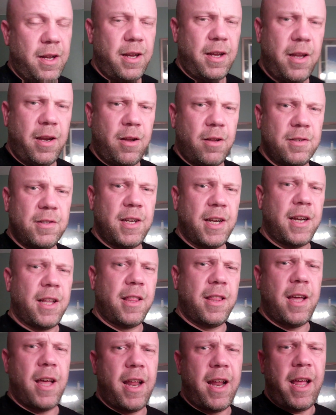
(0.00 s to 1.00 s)
You know,
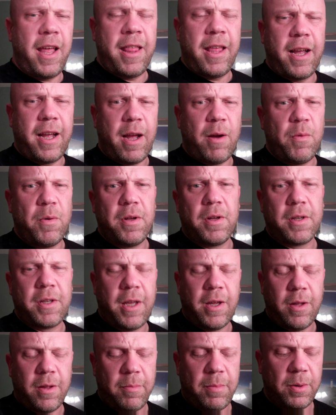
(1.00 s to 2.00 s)
second thought, I think I will
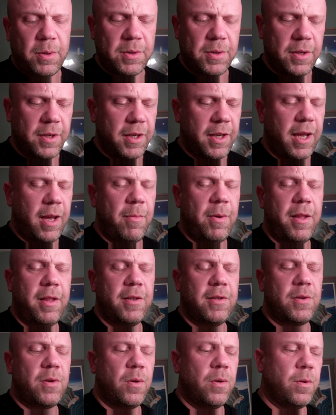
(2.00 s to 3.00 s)
kill the person that gave me
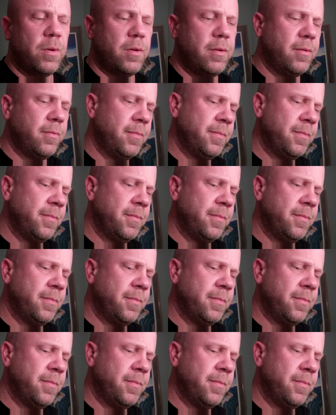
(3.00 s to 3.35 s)
this cold.